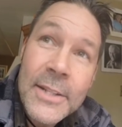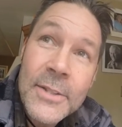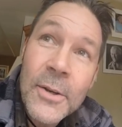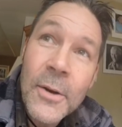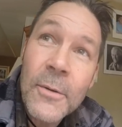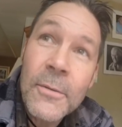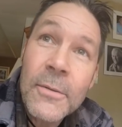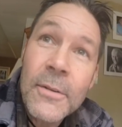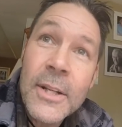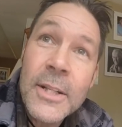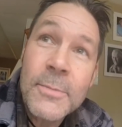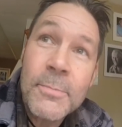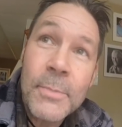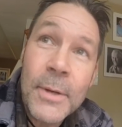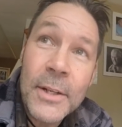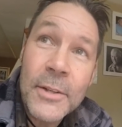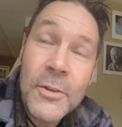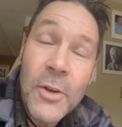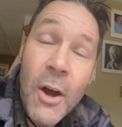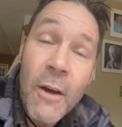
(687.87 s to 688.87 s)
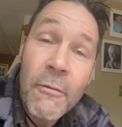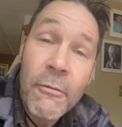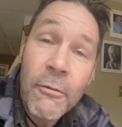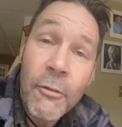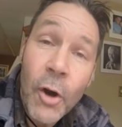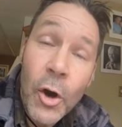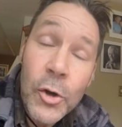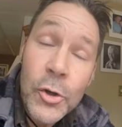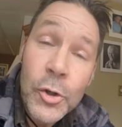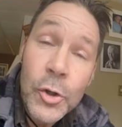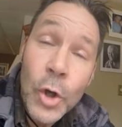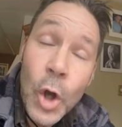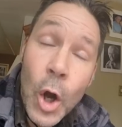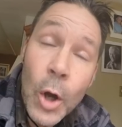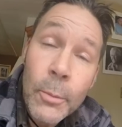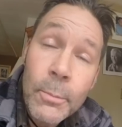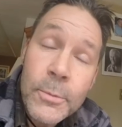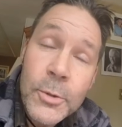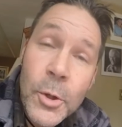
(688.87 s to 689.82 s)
So it's been far too long.